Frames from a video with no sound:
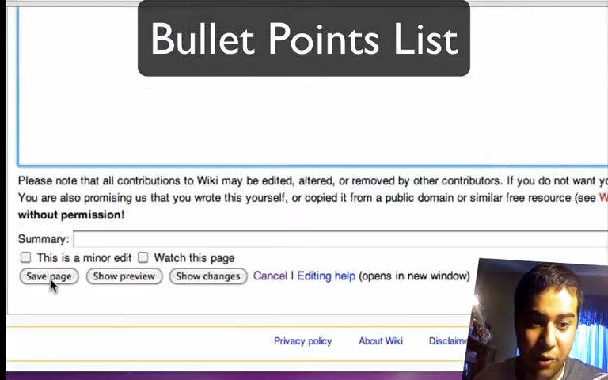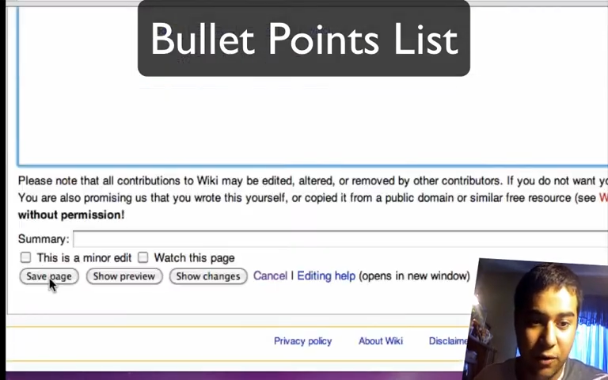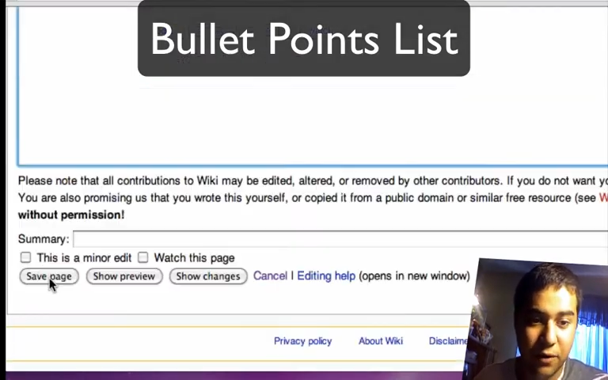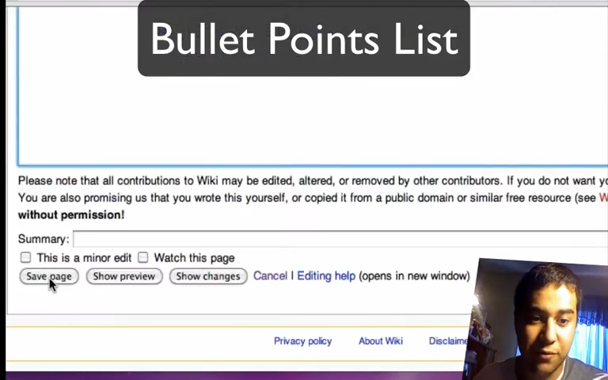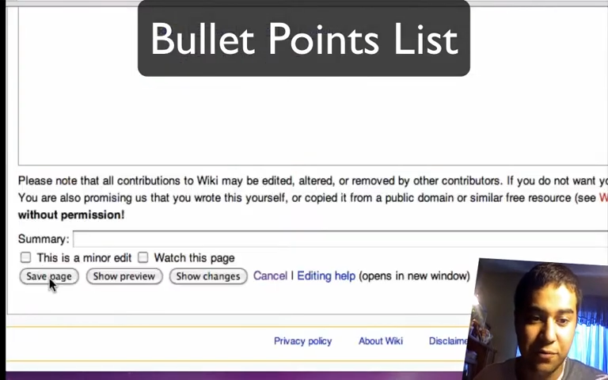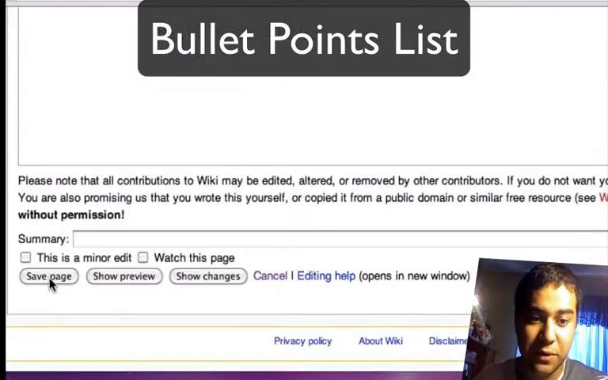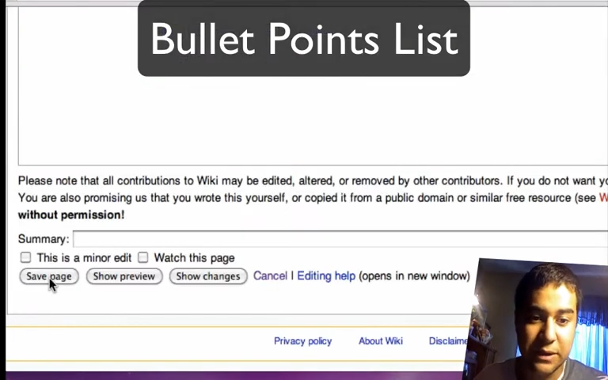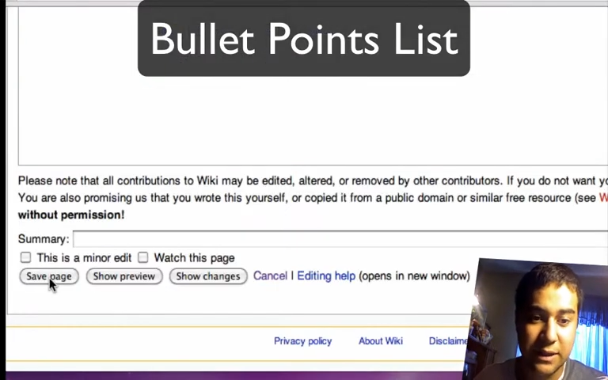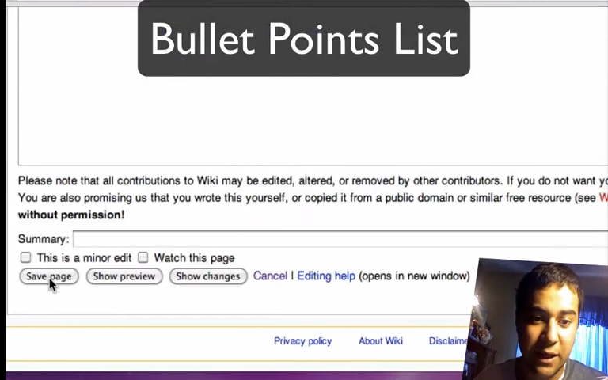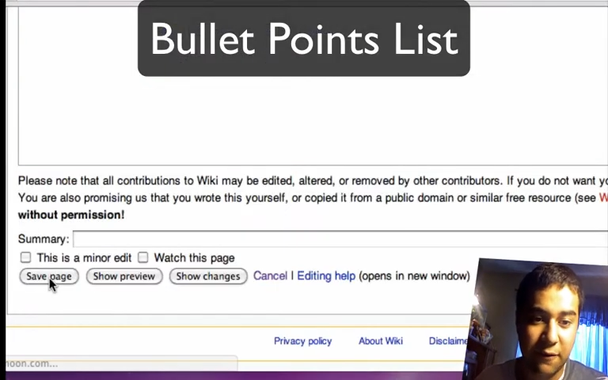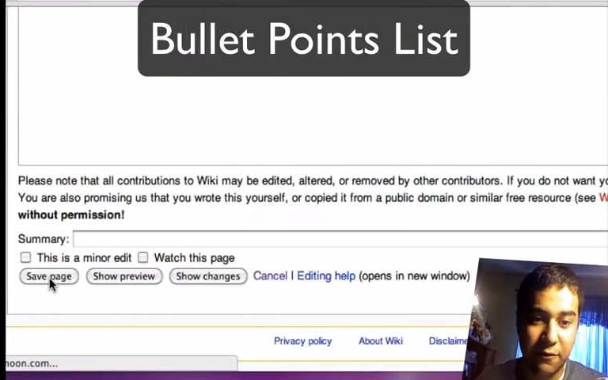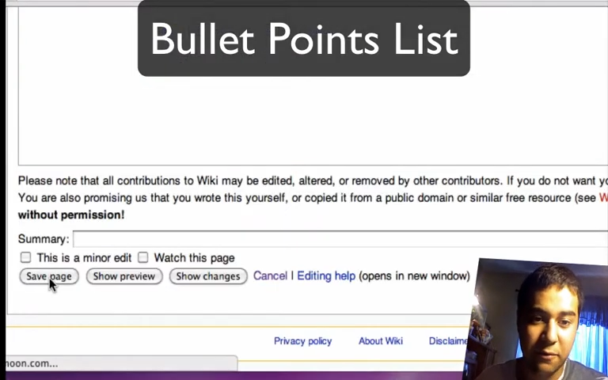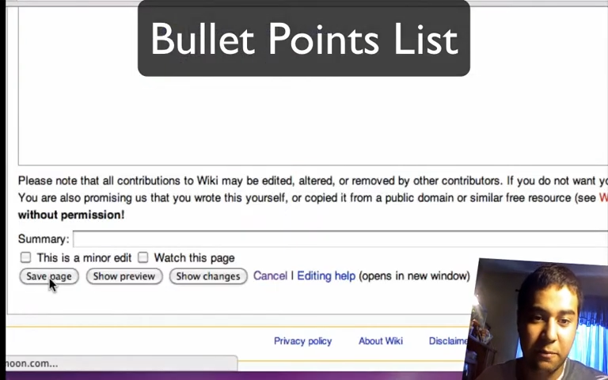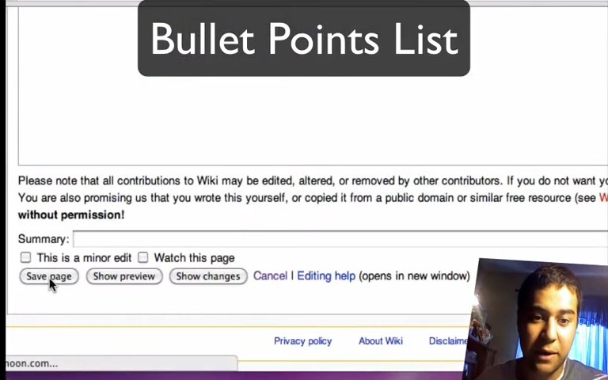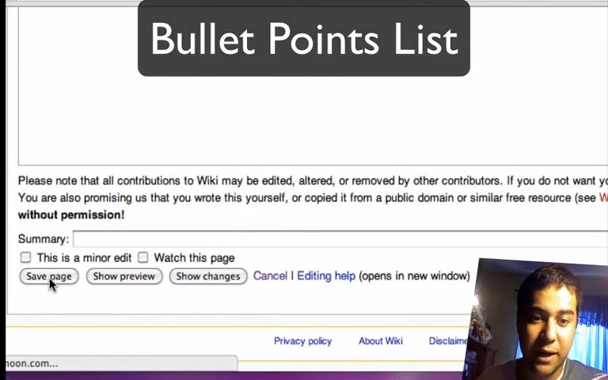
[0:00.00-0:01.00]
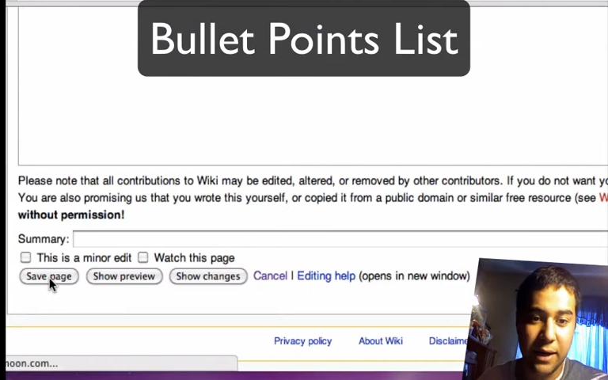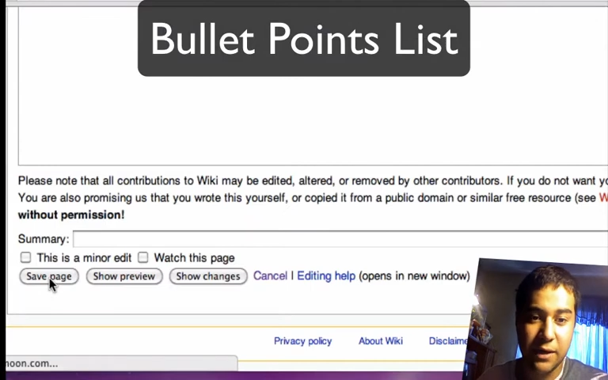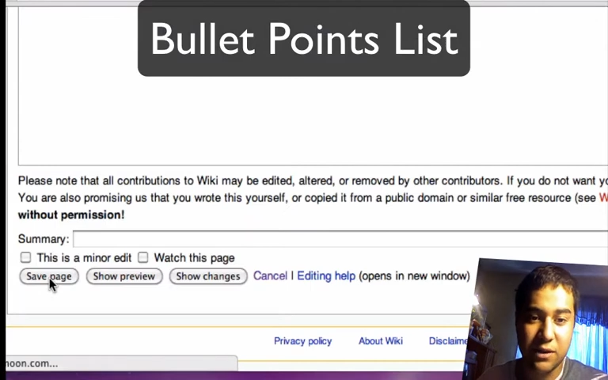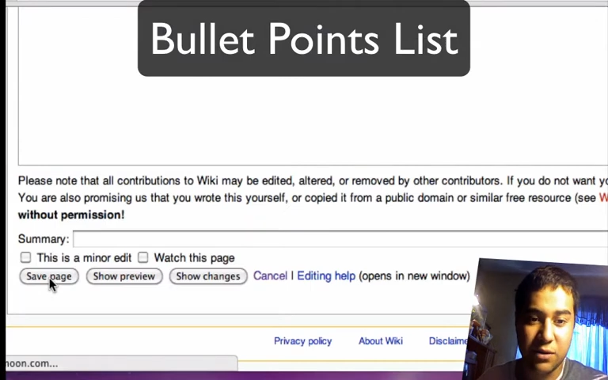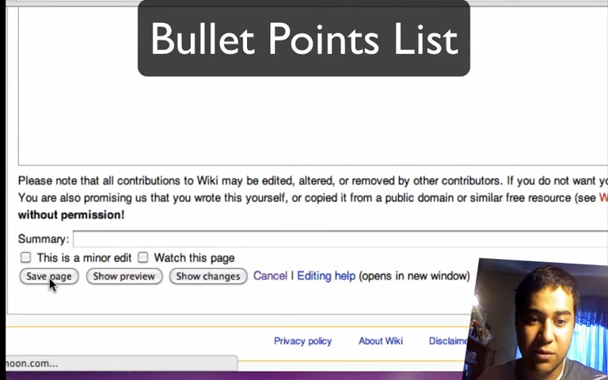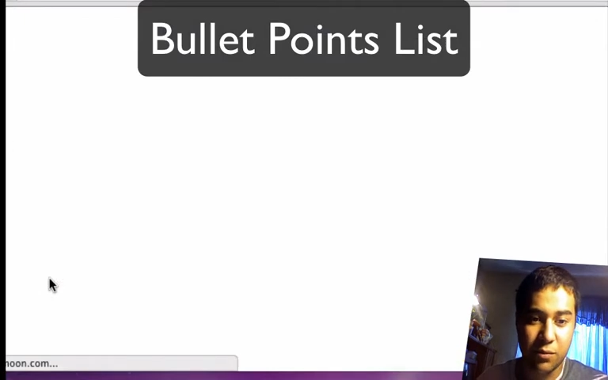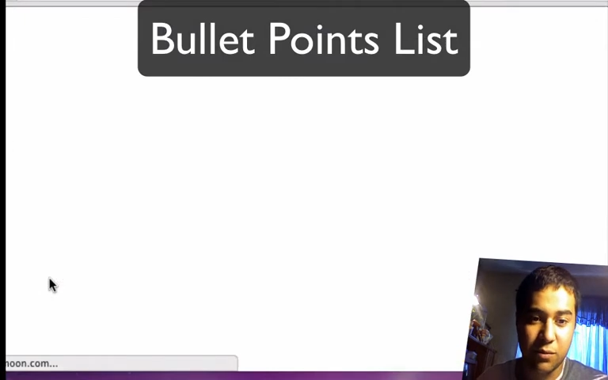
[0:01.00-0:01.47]
If we save the
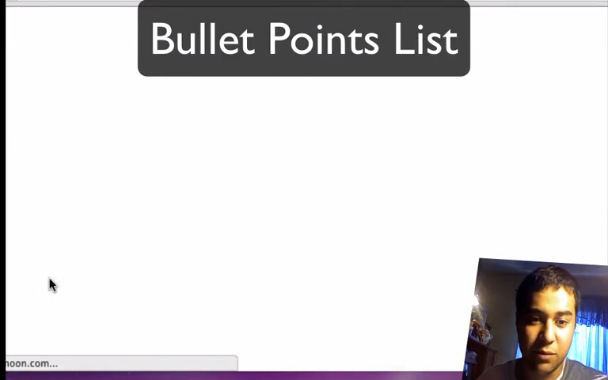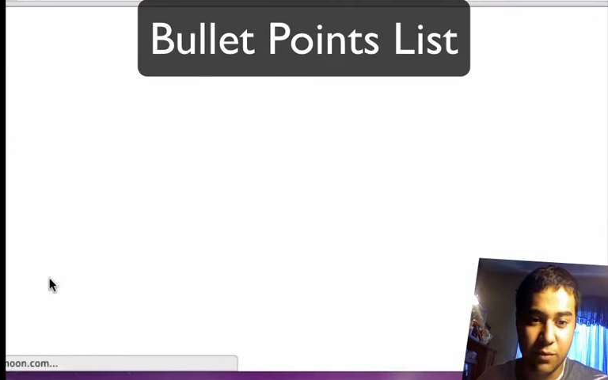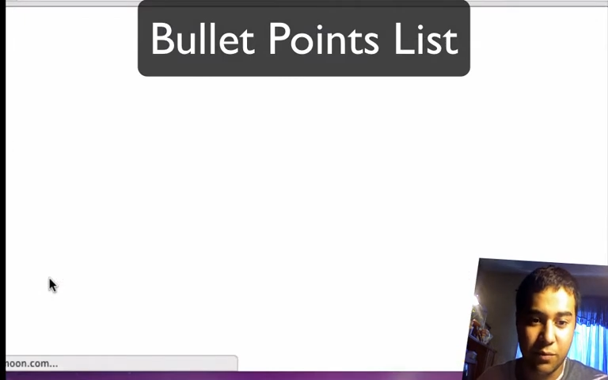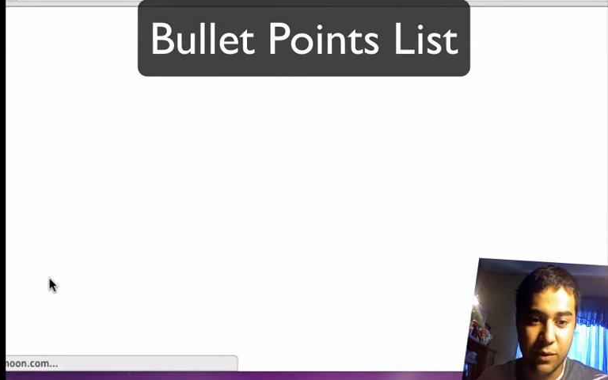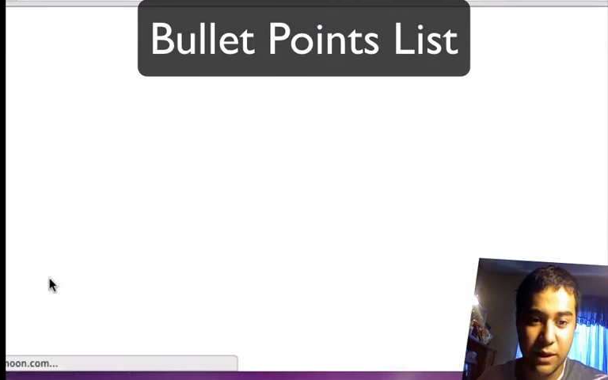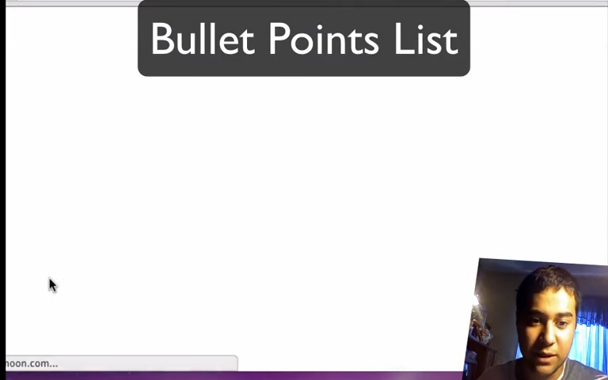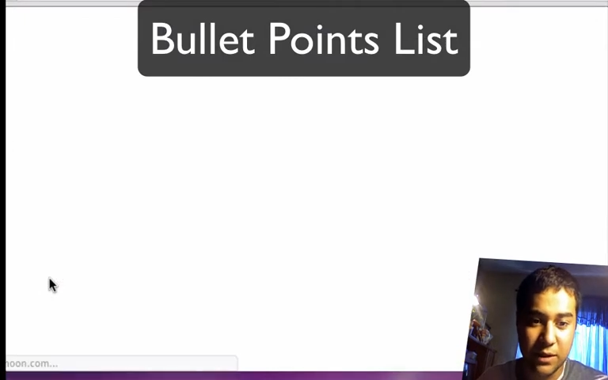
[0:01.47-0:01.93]
page, what